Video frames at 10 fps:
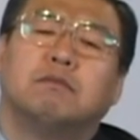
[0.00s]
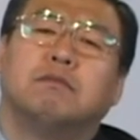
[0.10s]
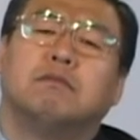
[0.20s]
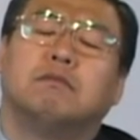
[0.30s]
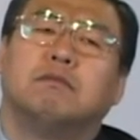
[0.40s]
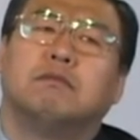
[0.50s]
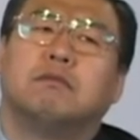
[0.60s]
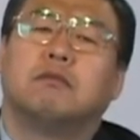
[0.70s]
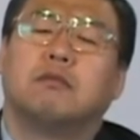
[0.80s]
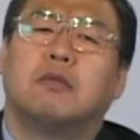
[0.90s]
There
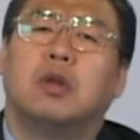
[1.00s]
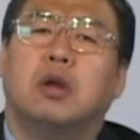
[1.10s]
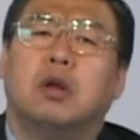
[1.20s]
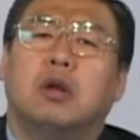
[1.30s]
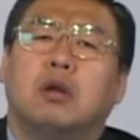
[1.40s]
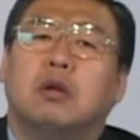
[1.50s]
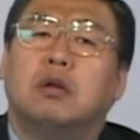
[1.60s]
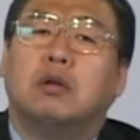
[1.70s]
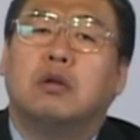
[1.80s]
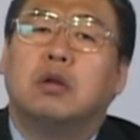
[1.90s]
were 2
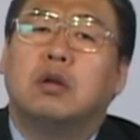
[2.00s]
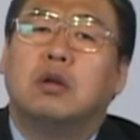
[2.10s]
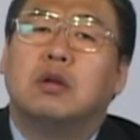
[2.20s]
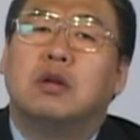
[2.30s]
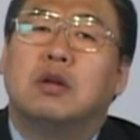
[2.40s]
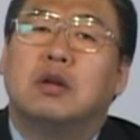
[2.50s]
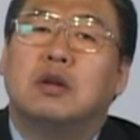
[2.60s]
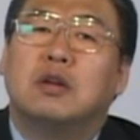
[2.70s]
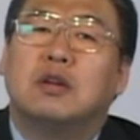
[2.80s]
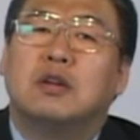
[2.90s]
bulls,
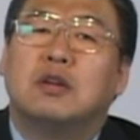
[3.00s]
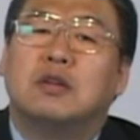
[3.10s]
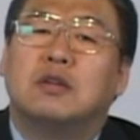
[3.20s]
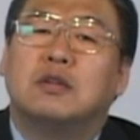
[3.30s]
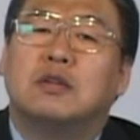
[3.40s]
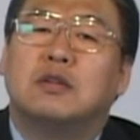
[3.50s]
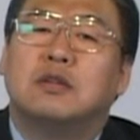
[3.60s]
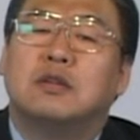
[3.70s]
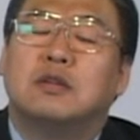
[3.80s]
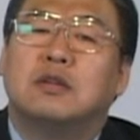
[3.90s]
and one
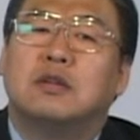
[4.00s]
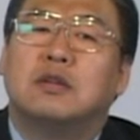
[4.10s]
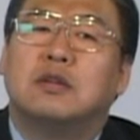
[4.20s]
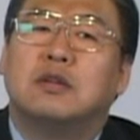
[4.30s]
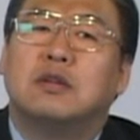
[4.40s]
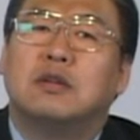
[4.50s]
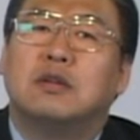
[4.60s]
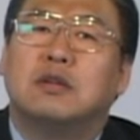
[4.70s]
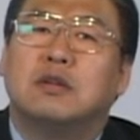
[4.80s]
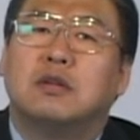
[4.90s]
bull killed
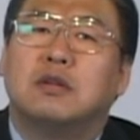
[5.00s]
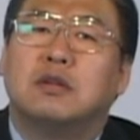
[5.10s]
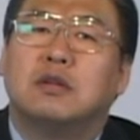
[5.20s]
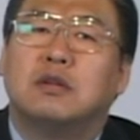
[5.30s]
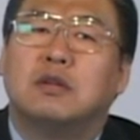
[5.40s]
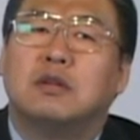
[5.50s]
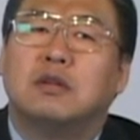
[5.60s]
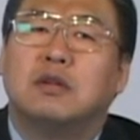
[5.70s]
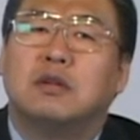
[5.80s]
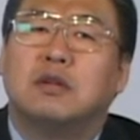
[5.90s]
the other
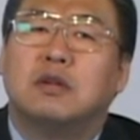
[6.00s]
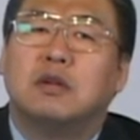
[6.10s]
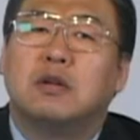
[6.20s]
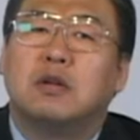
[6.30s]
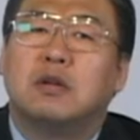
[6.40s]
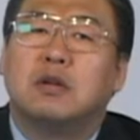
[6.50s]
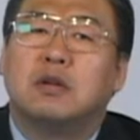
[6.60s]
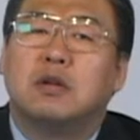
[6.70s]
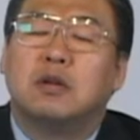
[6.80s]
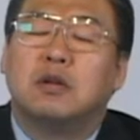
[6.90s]
bull.
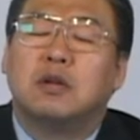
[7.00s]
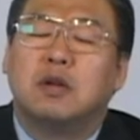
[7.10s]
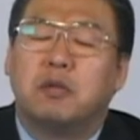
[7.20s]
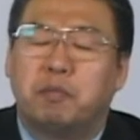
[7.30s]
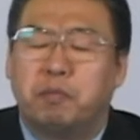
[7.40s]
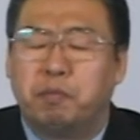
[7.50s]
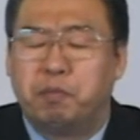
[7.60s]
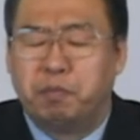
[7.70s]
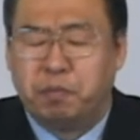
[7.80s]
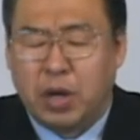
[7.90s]
Then
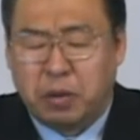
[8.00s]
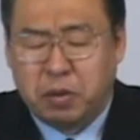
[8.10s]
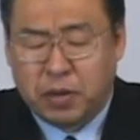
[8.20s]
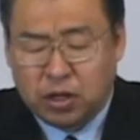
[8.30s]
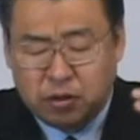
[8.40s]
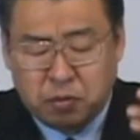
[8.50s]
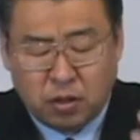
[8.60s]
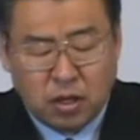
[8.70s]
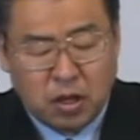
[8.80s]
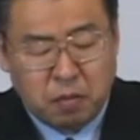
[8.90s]
the owner of the
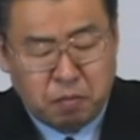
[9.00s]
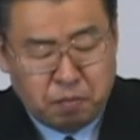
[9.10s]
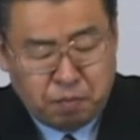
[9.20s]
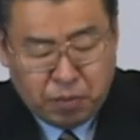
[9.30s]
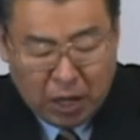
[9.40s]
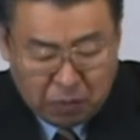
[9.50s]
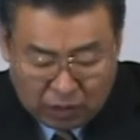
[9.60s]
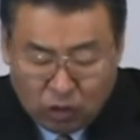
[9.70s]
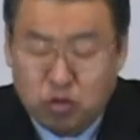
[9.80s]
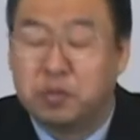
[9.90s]
living
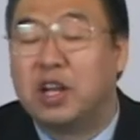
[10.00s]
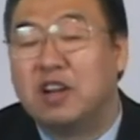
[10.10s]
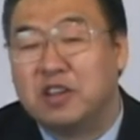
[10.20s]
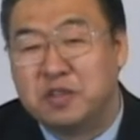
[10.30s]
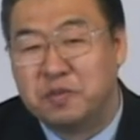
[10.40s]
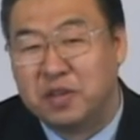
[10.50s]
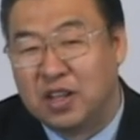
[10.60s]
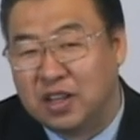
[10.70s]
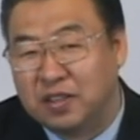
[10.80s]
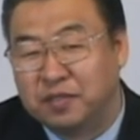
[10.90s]
bull was to
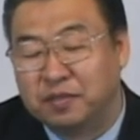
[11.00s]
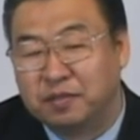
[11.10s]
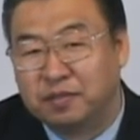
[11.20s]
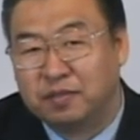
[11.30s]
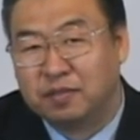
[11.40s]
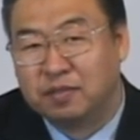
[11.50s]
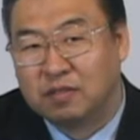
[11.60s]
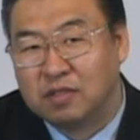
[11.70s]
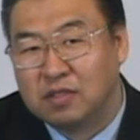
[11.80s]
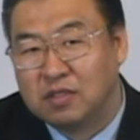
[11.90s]
sell the
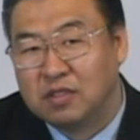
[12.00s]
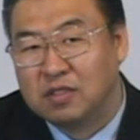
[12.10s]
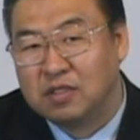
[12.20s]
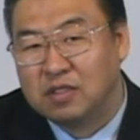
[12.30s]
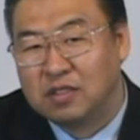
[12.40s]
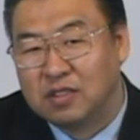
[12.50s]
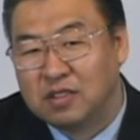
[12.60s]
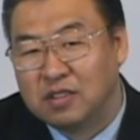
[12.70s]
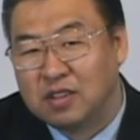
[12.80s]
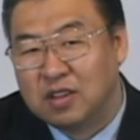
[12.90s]
animal and
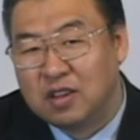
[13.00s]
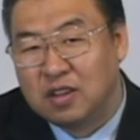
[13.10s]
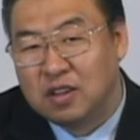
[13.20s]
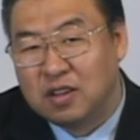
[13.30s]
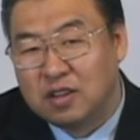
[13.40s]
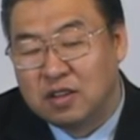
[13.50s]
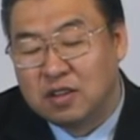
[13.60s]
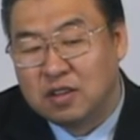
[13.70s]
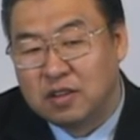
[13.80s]
share the price,